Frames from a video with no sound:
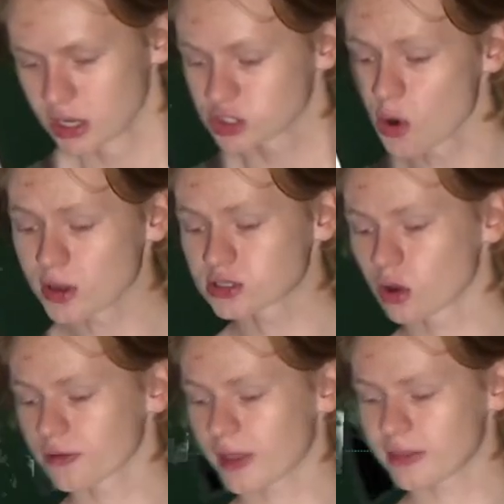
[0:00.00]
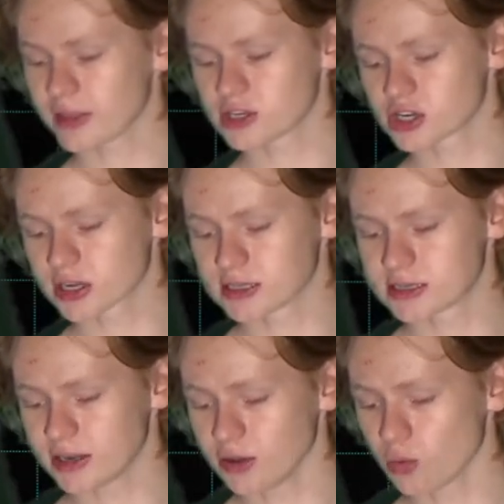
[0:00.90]
to its north and then should
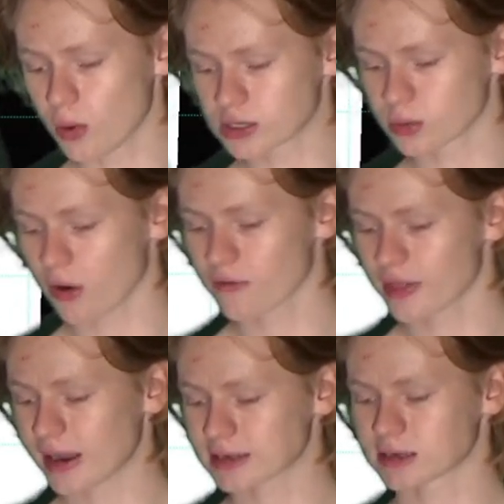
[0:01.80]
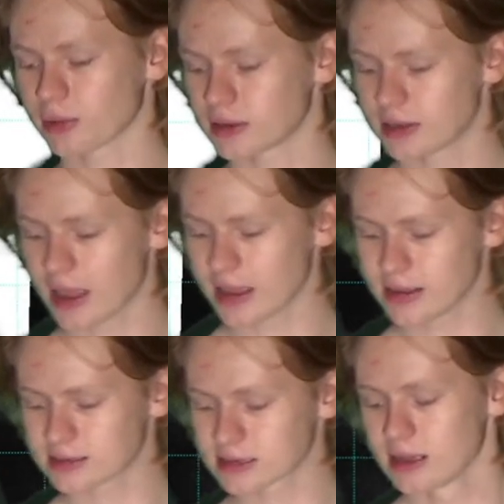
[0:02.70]
continue westward over the next couple of
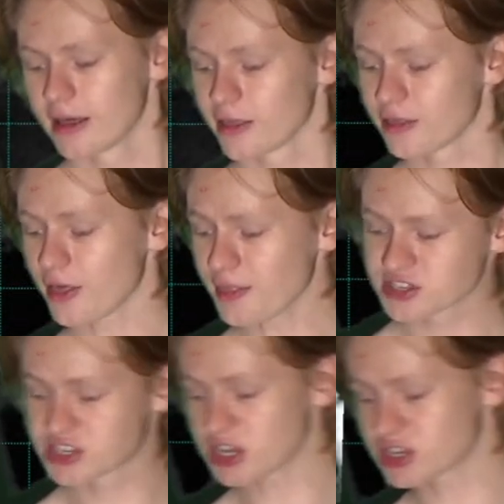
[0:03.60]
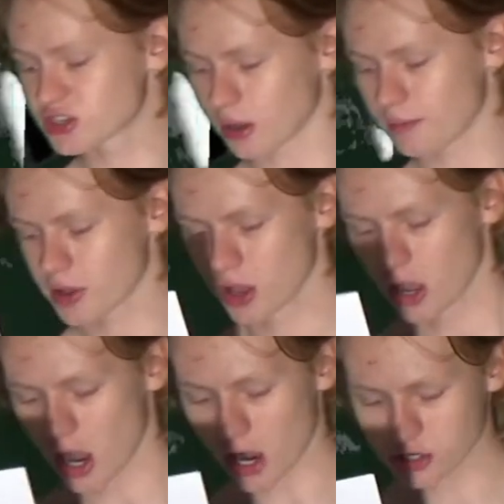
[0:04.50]
days. Then the system
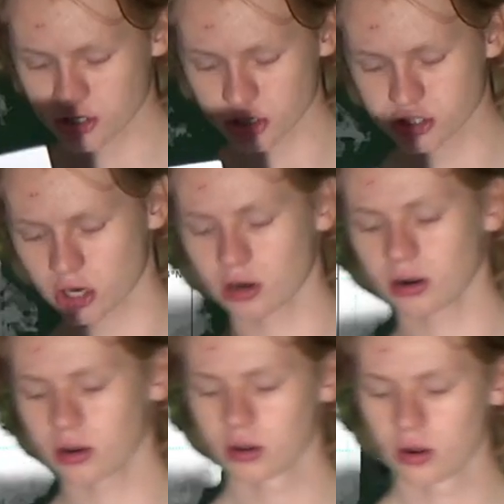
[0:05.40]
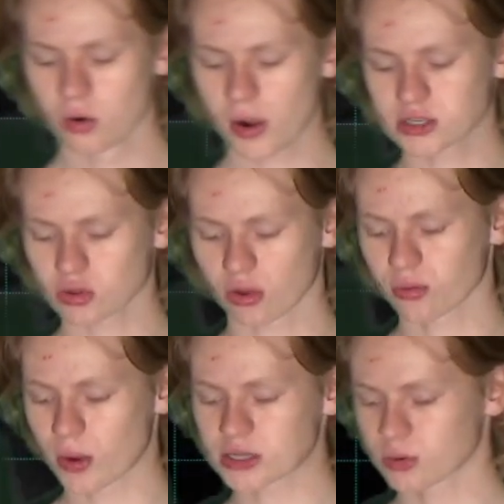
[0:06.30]
should turn
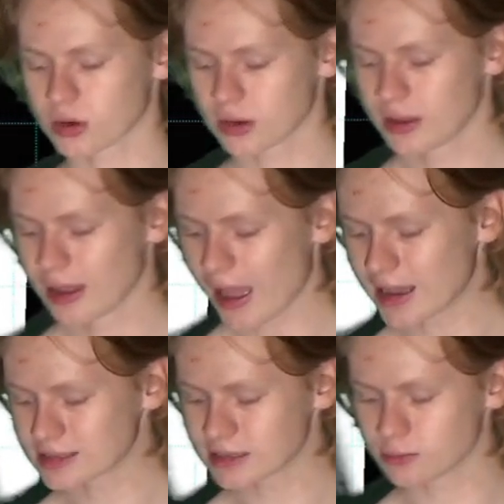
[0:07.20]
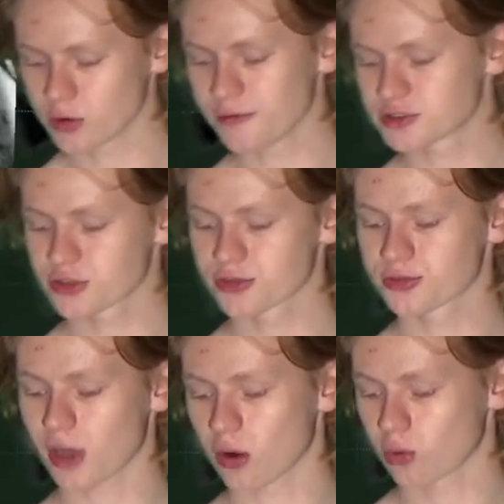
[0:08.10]
west-northwestward as it moves
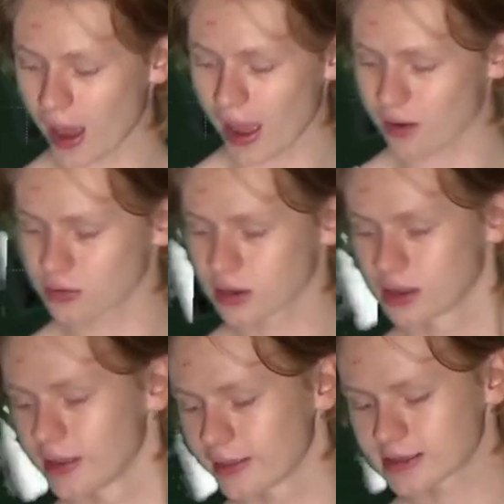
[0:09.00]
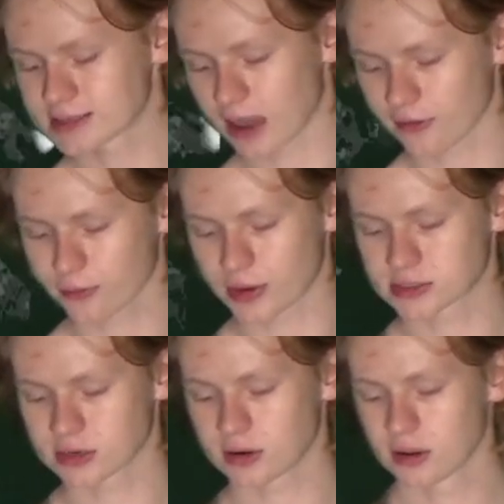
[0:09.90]
around the
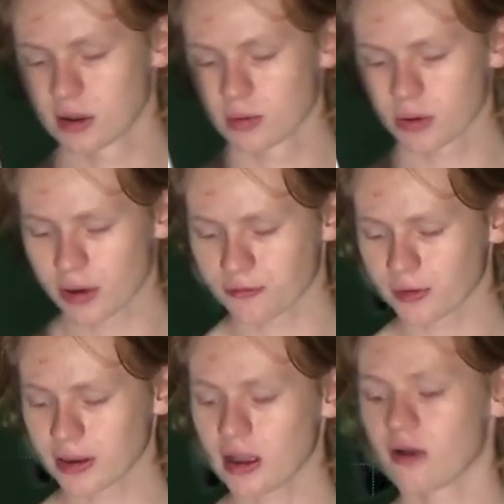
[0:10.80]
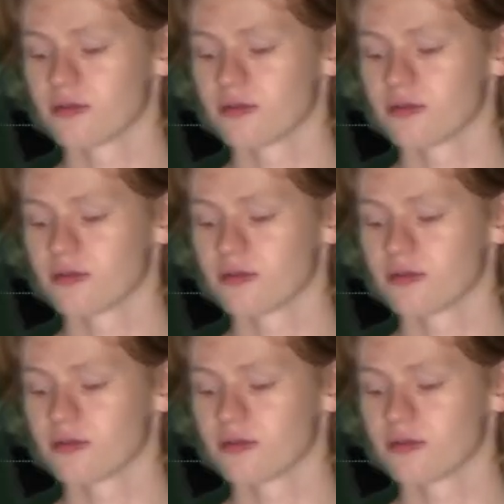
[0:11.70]
southwestern periphery of the